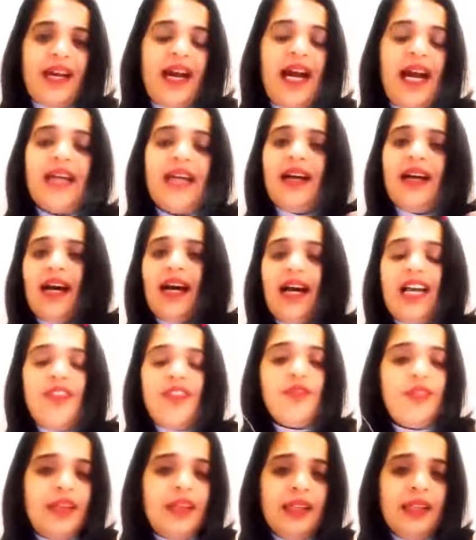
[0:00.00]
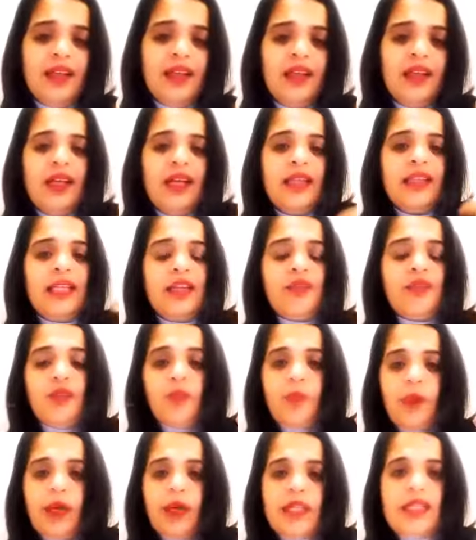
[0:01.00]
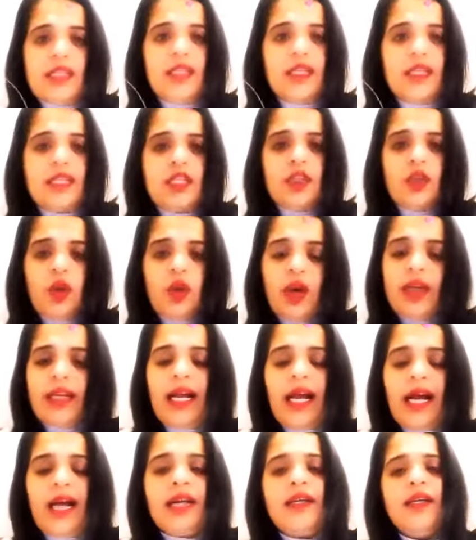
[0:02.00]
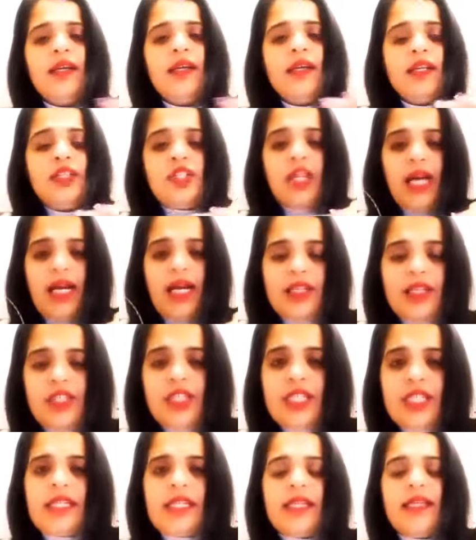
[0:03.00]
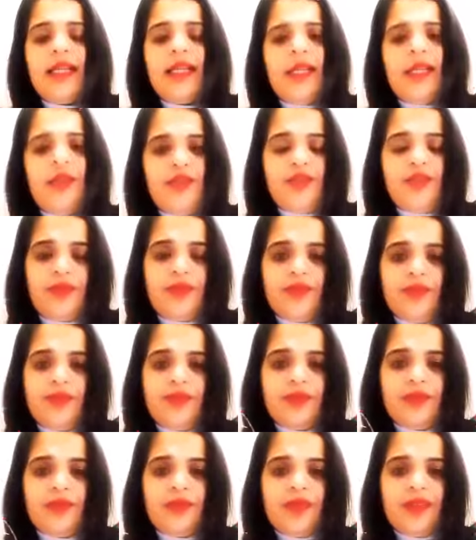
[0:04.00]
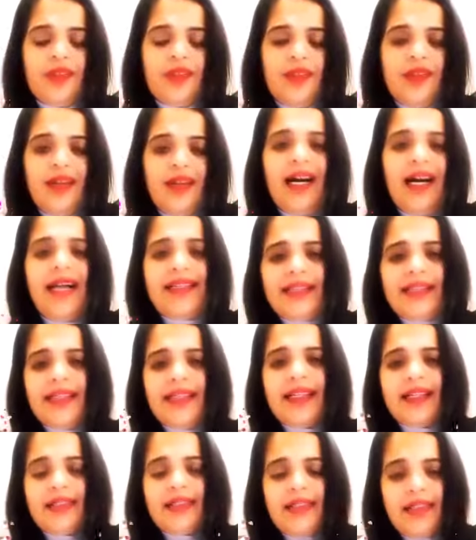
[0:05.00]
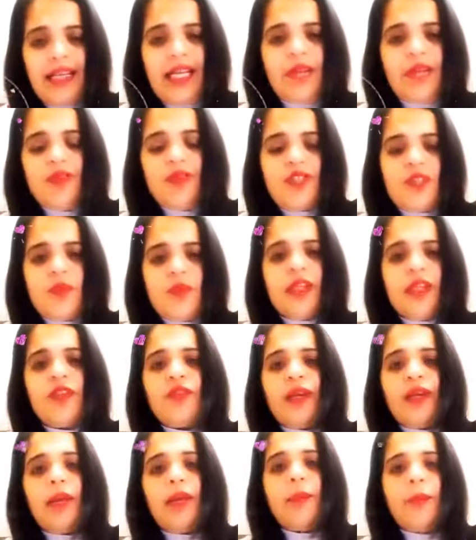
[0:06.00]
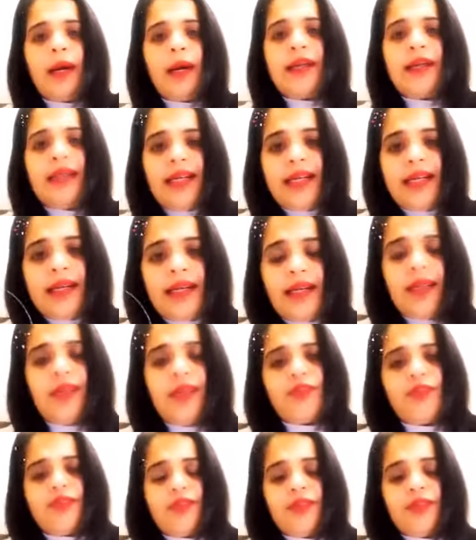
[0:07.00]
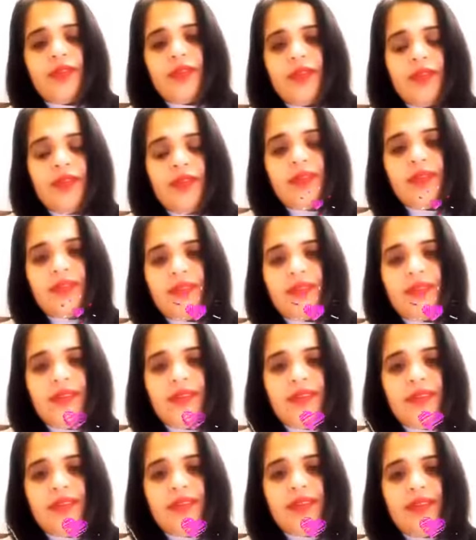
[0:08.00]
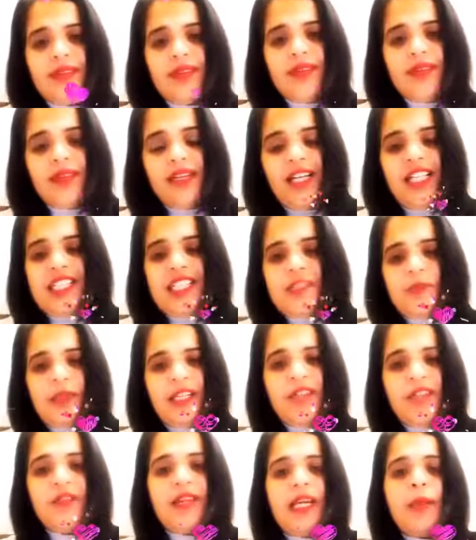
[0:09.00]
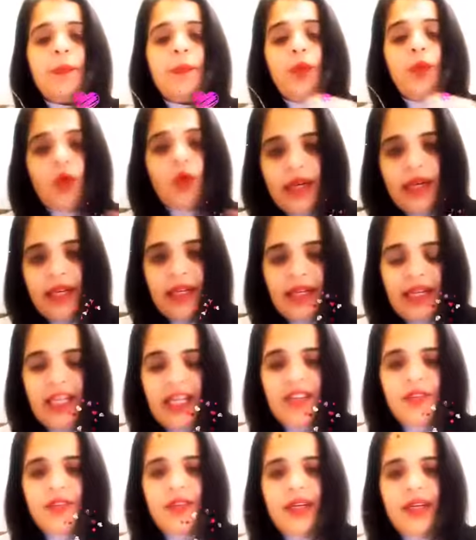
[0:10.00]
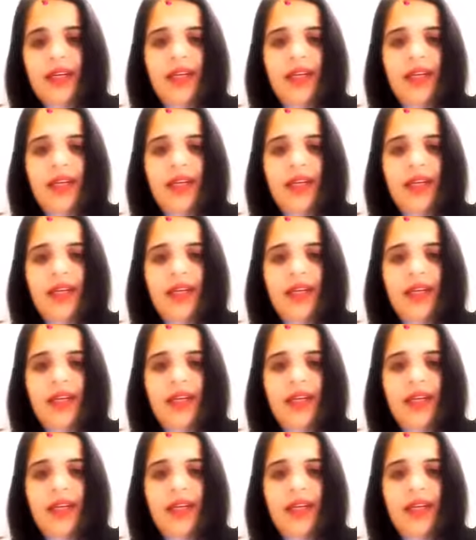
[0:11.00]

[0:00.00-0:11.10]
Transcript: And I feel that if a person has not had challenges in life, I think that life has been a very mundane life. It's been a very boring life.